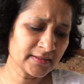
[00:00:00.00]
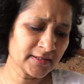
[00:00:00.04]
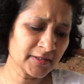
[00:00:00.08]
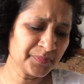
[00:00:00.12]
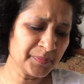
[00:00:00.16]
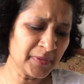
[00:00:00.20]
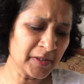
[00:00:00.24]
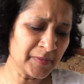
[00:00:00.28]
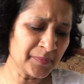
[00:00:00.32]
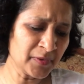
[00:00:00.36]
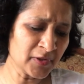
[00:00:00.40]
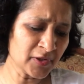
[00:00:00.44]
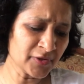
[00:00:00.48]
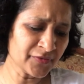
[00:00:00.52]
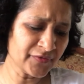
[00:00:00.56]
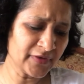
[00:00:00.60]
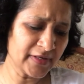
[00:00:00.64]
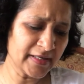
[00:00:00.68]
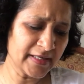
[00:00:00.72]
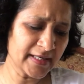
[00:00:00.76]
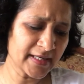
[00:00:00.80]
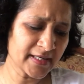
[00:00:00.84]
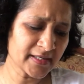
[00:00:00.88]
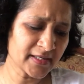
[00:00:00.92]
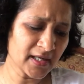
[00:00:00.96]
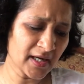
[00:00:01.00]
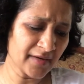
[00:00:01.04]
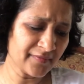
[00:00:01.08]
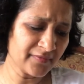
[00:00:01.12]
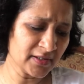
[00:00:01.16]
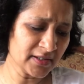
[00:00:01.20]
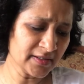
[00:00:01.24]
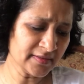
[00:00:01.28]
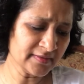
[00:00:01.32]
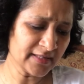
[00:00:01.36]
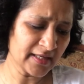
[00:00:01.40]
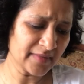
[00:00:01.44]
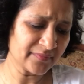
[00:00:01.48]
people of India
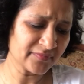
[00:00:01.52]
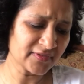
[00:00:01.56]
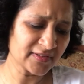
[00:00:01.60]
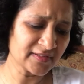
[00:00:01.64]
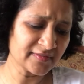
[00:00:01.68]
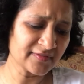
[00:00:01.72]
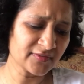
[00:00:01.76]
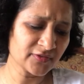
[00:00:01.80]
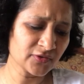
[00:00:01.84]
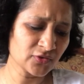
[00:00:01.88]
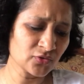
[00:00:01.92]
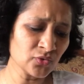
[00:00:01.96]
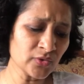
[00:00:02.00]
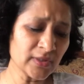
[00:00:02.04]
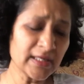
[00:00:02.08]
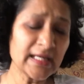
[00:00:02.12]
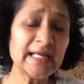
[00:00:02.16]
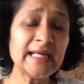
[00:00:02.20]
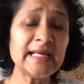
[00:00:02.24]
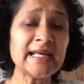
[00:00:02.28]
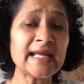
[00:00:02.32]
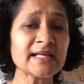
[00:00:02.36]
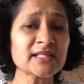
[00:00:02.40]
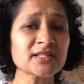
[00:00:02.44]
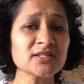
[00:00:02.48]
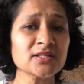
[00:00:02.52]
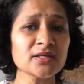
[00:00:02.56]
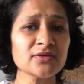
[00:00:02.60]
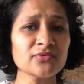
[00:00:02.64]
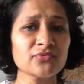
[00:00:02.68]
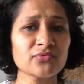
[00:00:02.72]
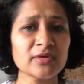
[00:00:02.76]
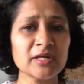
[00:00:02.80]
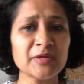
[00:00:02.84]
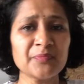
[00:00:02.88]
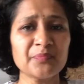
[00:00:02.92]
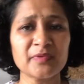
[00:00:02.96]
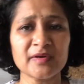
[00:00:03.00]
govern themselves through elected
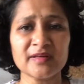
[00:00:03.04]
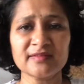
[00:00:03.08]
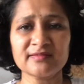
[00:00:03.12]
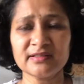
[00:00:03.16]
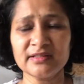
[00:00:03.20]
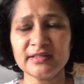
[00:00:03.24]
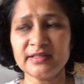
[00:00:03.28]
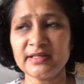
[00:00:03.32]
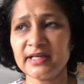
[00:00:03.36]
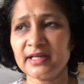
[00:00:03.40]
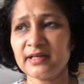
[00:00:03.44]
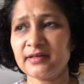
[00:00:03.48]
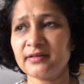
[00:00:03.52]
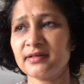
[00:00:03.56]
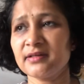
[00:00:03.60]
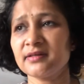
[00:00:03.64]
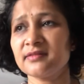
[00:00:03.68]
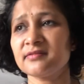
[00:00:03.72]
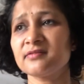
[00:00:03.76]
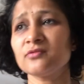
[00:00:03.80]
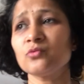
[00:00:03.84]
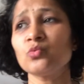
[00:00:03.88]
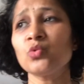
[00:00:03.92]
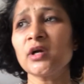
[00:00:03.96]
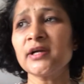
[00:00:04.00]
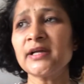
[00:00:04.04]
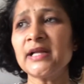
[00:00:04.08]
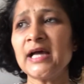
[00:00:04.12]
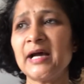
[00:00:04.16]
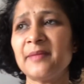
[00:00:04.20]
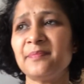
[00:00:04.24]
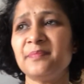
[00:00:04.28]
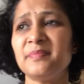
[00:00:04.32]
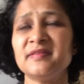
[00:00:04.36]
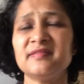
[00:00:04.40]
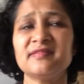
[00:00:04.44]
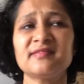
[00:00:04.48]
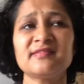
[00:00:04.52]
representatives. What
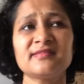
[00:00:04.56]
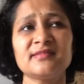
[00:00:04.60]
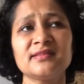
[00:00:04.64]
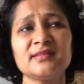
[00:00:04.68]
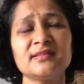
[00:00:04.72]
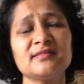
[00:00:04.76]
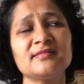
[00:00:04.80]
happens?